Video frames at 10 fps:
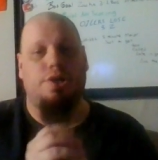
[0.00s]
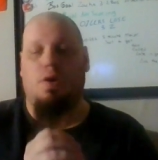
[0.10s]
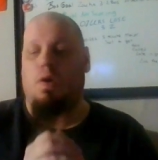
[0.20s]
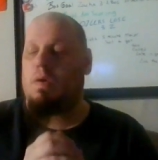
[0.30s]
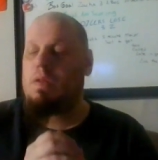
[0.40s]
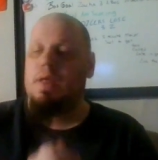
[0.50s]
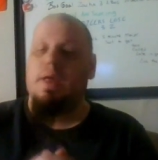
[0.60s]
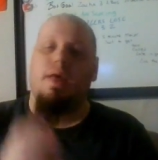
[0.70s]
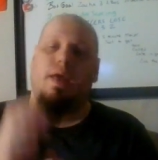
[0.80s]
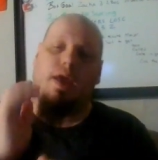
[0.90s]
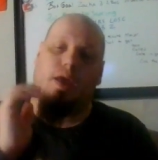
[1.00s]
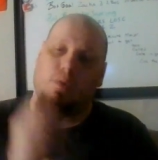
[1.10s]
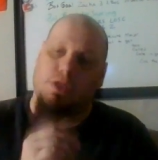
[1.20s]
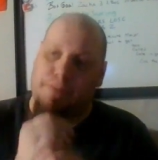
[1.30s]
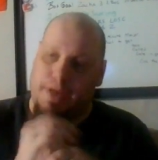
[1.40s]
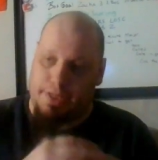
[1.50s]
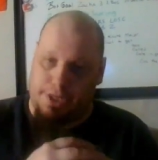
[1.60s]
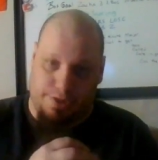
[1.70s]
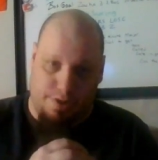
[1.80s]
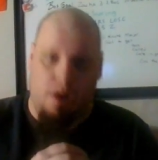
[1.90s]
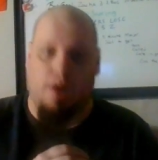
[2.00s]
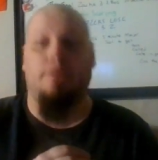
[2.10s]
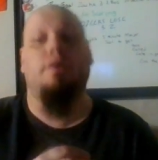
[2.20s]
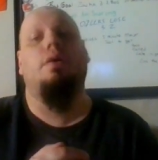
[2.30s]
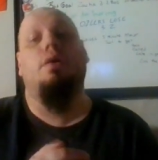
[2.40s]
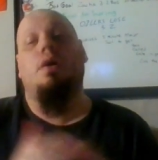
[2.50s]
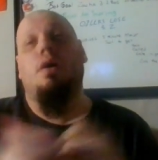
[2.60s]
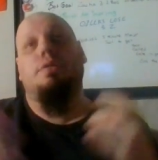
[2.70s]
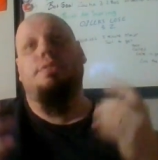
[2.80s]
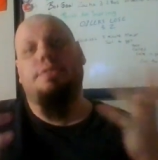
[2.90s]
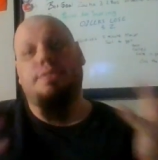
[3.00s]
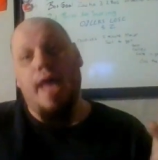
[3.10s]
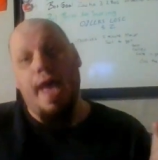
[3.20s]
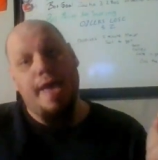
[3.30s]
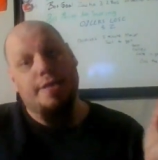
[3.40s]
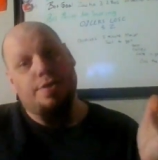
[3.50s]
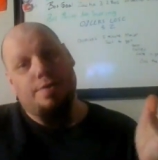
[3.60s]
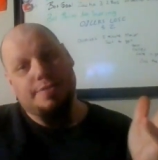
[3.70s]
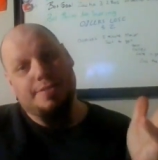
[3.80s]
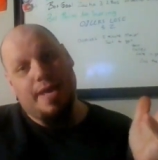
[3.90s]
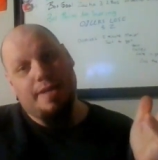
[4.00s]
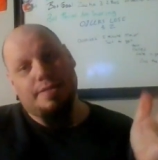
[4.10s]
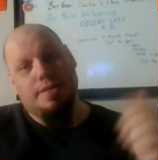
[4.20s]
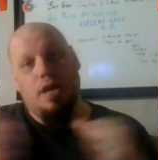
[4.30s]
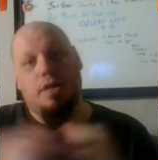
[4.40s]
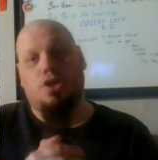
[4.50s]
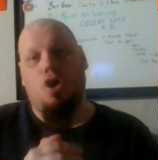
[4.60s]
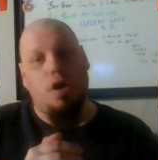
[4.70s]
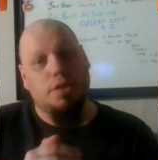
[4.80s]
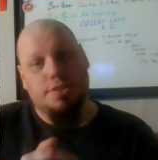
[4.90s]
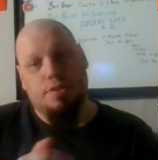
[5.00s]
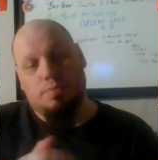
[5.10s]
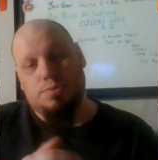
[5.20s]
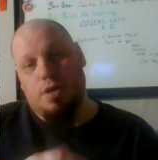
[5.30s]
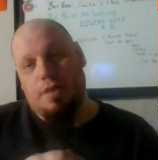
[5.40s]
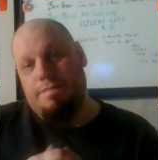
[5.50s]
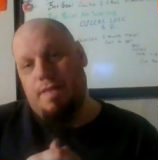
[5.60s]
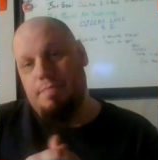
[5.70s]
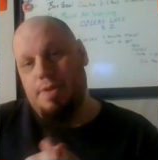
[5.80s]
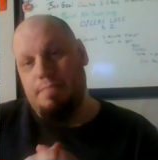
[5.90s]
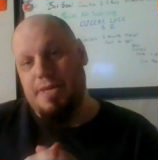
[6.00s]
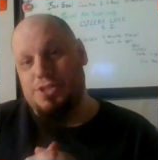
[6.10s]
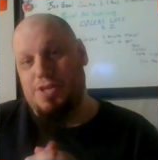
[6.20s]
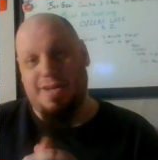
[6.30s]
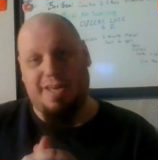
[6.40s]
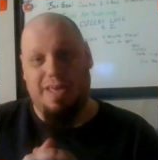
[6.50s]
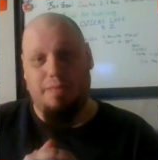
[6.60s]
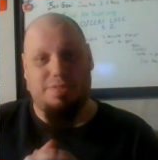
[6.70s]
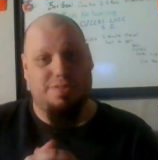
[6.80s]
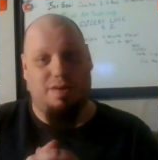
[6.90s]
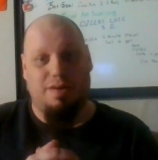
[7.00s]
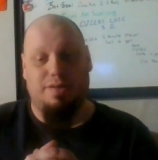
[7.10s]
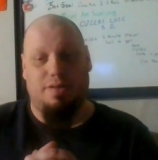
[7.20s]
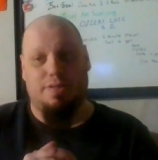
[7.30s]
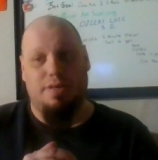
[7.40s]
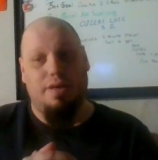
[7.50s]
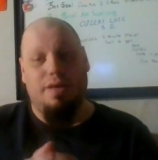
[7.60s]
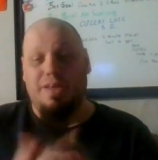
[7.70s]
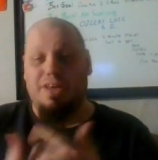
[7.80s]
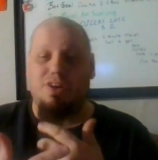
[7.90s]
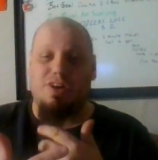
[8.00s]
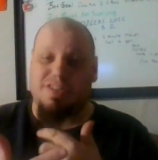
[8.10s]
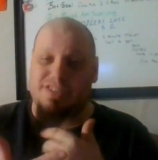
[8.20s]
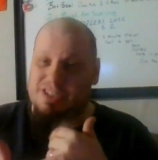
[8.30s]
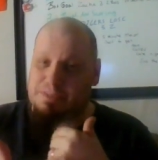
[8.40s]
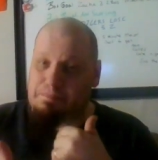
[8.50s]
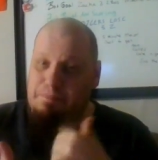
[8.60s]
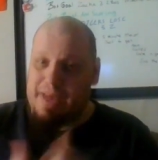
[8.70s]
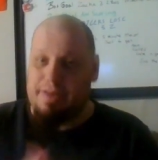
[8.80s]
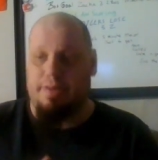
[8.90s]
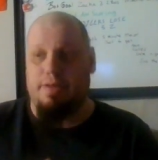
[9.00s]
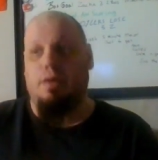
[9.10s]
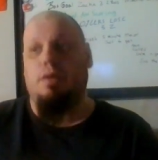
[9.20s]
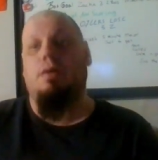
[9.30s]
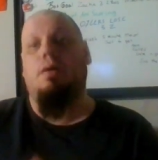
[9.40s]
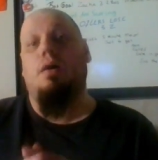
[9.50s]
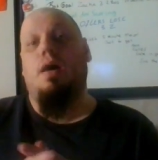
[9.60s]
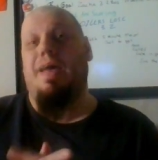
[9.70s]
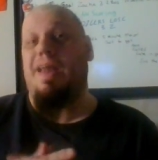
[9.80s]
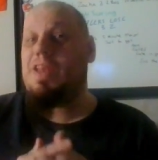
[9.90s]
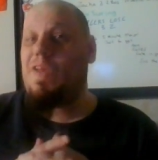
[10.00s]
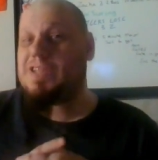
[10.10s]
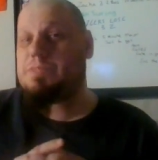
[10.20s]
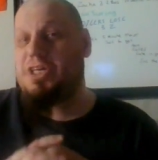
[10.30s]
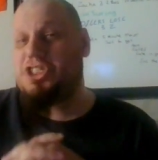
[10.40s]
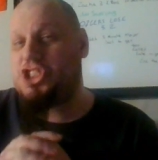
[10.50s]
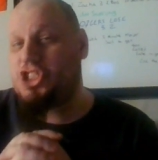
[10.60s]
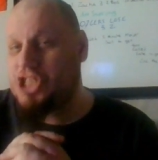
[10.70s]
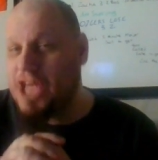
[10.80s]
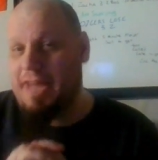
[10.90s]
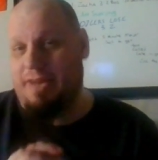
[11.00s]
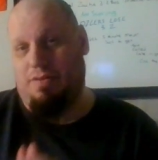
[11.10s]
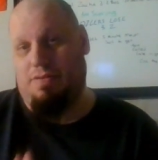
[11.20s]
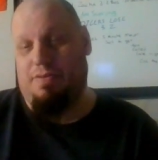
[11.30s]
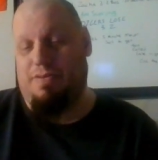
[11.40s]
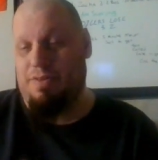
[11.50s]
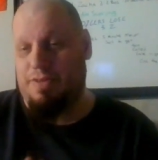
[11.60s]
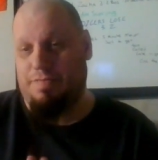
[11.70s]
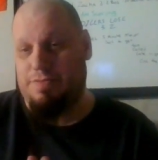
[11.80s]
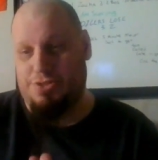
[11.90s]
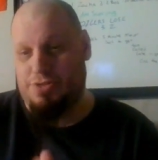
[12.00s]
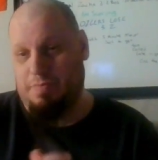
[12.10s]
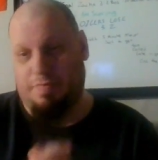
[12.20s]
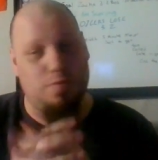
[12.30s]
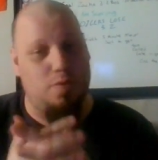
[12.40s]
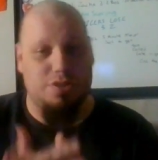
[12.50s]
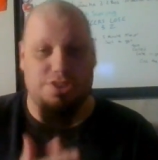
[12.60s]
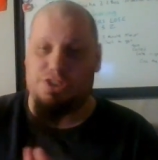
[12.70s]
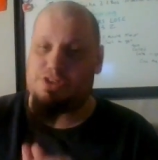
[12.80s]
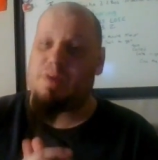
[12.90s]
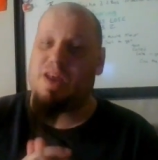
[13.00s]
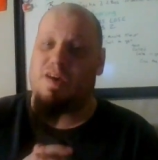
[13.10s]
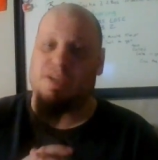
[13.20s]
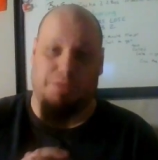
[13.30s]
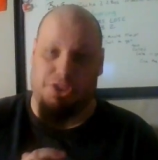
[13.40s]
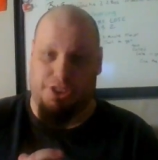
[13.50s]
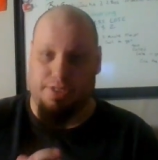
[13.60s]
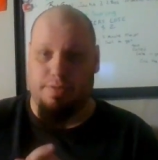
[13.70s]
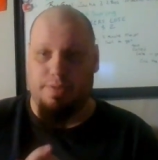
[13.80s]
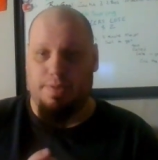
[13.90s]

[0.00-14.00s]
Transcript: going to call and which penalty you're not. That's all said and done. Costin almost got a 5-minute major and a game misconduct. He could have got suspended. And I lost my shit on the stream. If you watch the stream, I lost my shit.